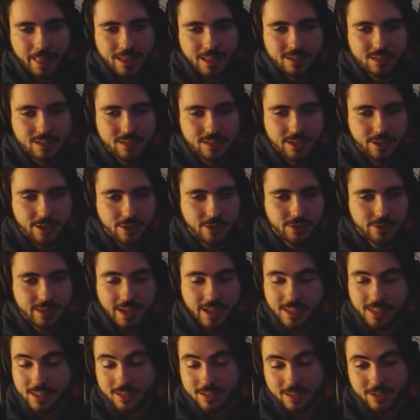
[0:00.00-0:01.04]
So
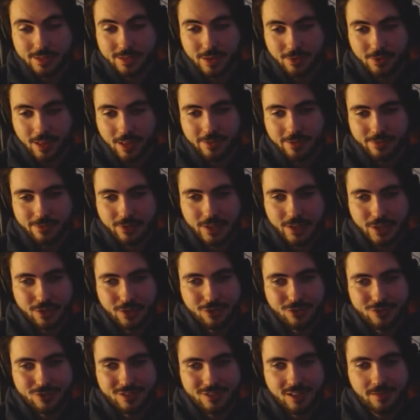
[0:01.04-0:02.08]
there's a lot of really
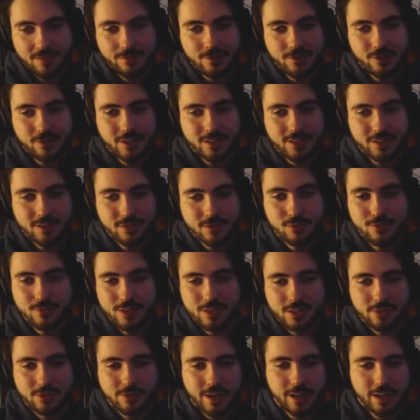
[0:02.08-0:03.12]
cool stuff you can do
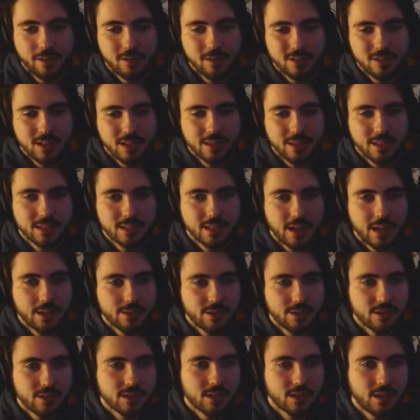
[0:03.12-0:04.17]
with granular
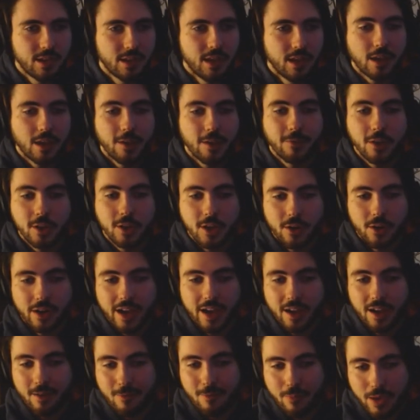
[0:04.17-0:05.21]
synthesizers. If you don't
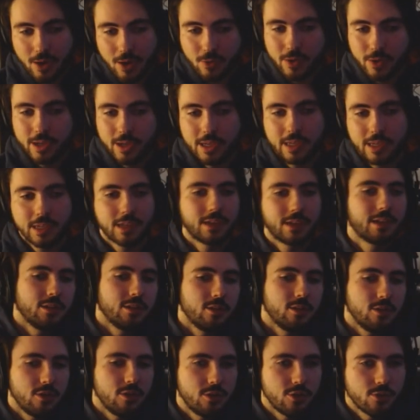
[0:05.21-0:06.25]
have BITWIG,
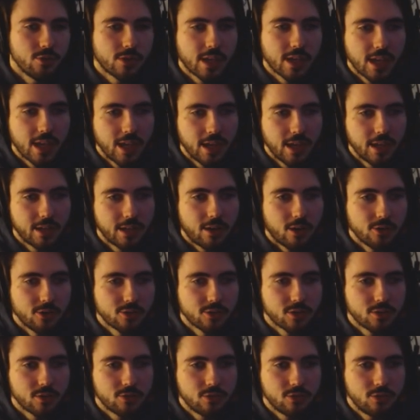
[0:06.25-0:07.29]
you can
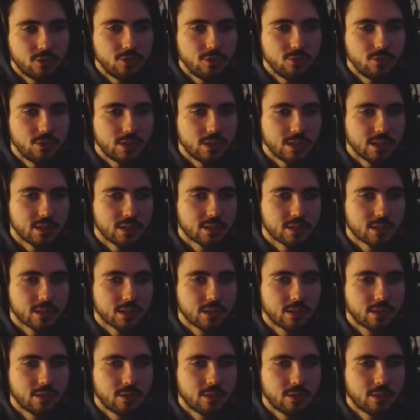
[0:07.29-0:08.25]
also do this